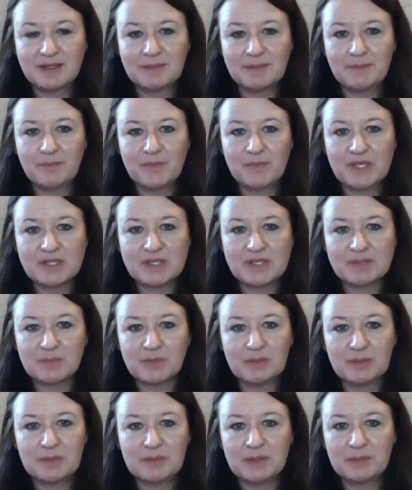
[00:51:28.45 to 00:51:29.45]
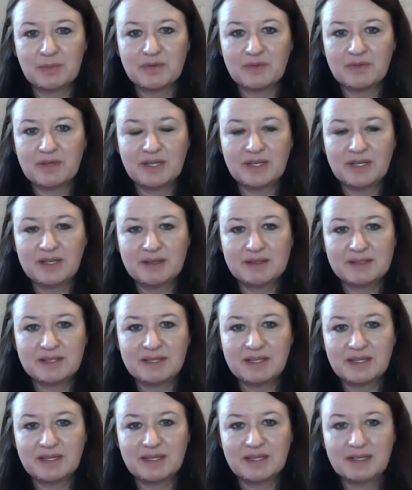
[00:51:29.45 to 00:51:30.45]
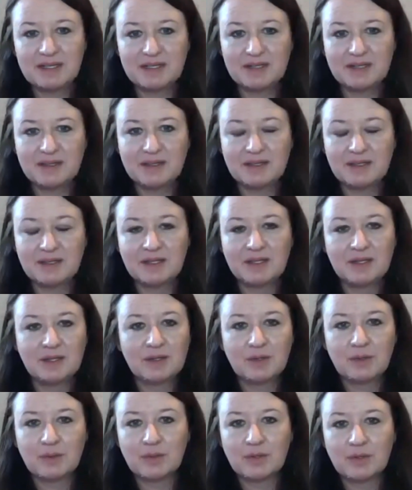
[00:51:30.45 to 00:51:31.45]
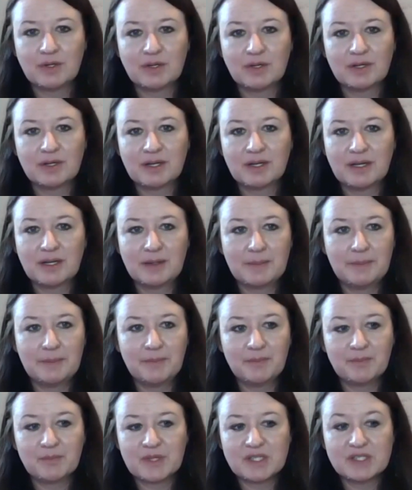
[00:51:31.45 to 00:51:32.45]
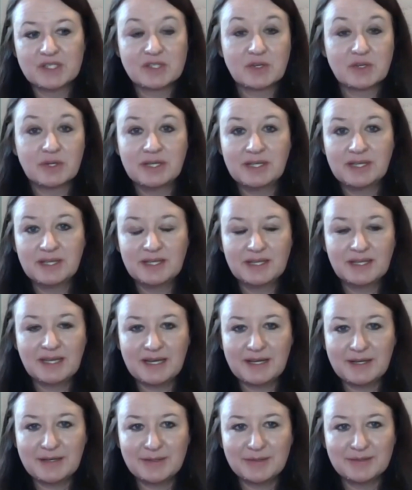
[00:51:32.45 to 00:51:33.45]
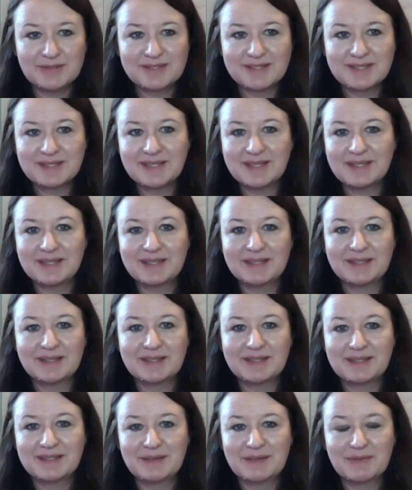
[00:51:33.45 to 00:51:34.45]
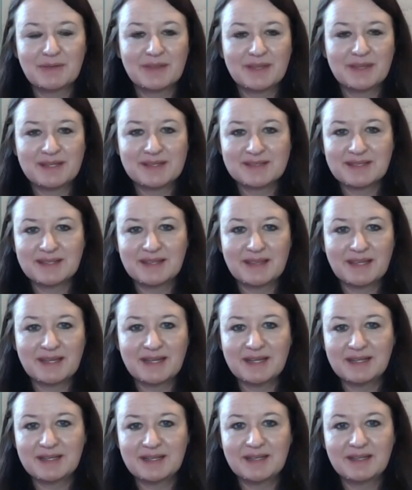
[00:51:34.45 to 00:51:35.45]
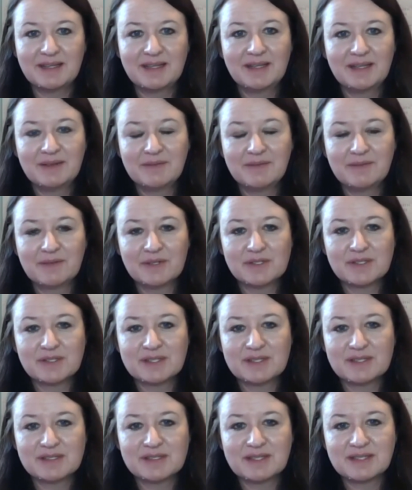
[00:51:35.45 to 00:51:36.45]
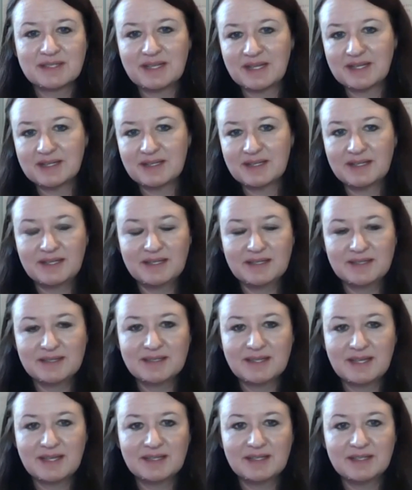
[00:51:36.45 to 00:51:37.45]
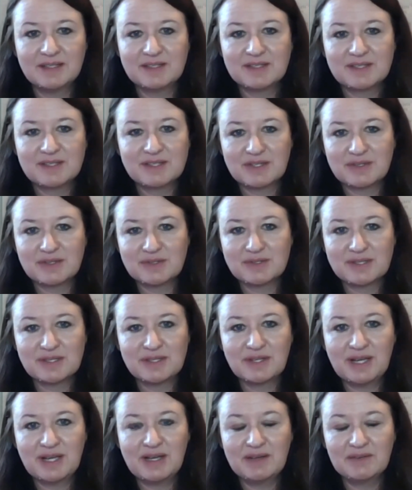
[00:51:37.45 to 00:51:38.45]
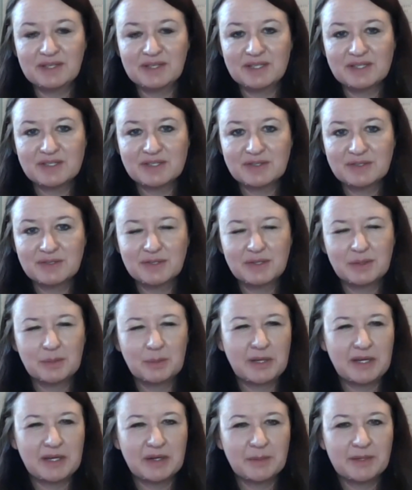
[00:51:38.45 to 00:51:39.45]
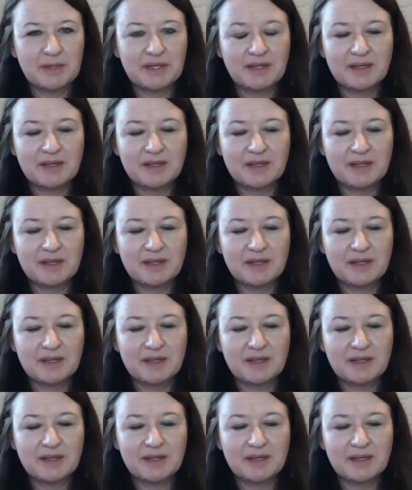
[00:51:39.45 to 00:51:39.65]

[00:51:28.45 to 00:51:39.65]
It's more about preventing it to get in, or screening it out, different things like that, versus detecting just shows that you have an issue and you may or may